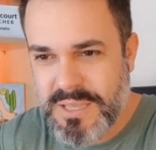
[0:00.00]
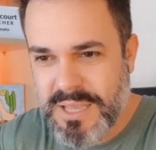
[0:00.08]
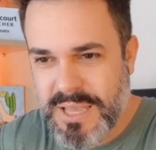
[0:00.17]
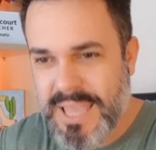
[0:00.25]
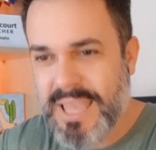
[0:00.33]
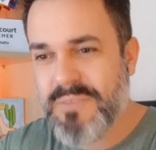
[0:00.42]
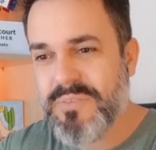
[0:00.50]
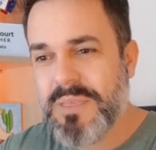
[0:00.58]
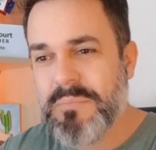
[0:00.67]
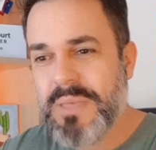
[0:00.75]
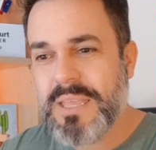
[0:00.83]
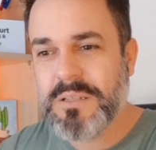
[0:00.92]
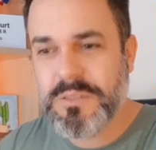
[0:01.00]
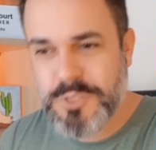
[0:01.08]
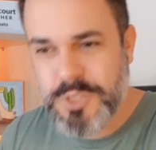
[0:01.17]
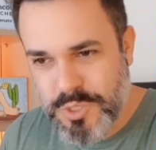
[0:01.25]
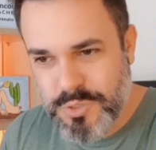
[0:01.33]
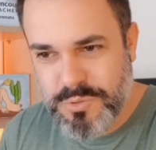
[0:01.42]
I have emailed
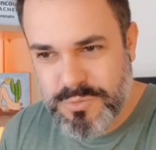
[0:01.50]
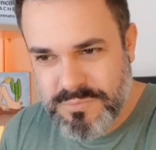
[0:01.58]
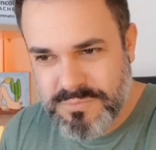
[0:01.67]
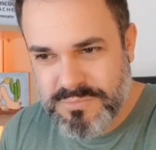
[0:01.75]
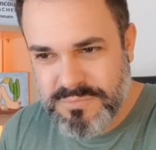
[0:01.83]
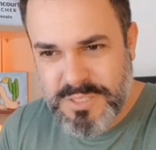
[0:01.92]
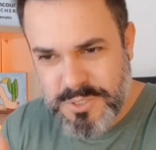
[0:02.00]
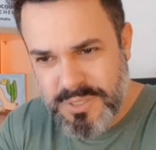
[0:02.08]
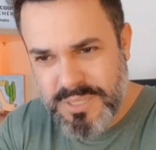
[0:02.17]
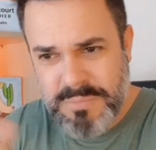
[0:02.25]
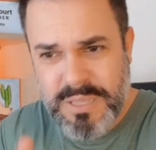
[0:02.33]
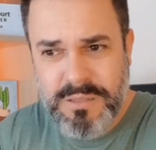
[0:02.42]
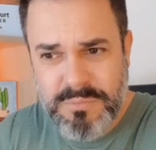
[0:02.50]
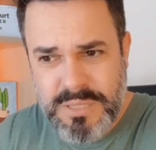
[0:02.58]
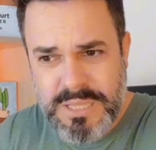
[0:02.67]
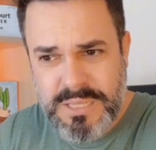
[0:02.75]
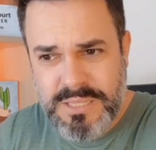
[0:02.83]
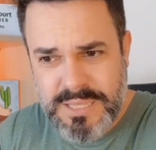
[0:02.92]
you. Did you email
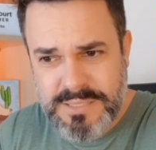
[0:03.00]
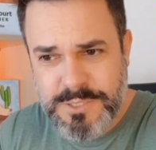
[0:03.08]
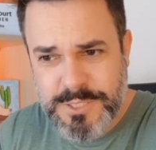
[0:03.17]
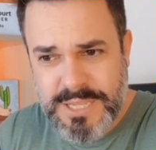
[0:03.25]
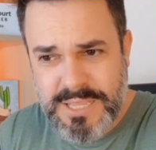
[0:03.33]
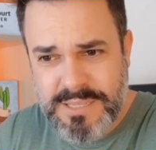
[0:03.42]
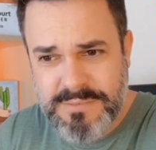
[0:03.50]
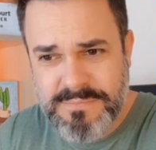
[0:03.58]
me yesterday?